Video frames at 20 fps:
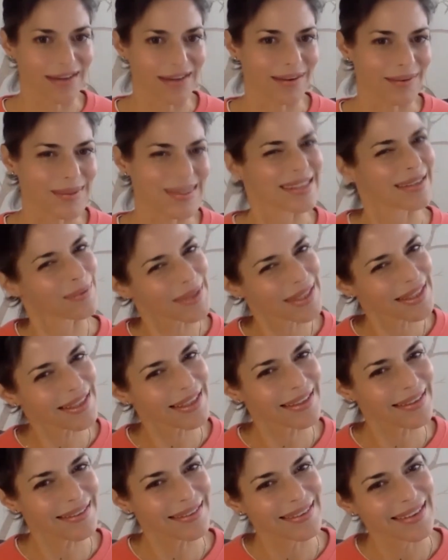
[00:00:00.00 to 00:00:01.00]
I was like,
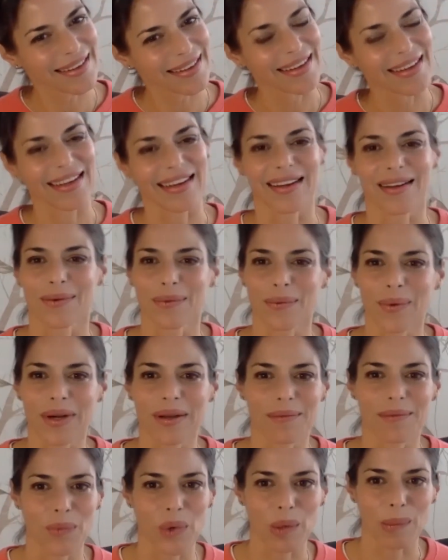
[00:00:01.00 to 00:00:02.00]
really? One
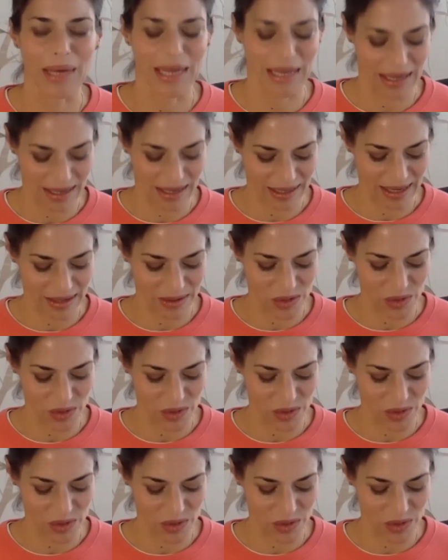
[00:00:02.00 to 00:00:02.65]
of my accounts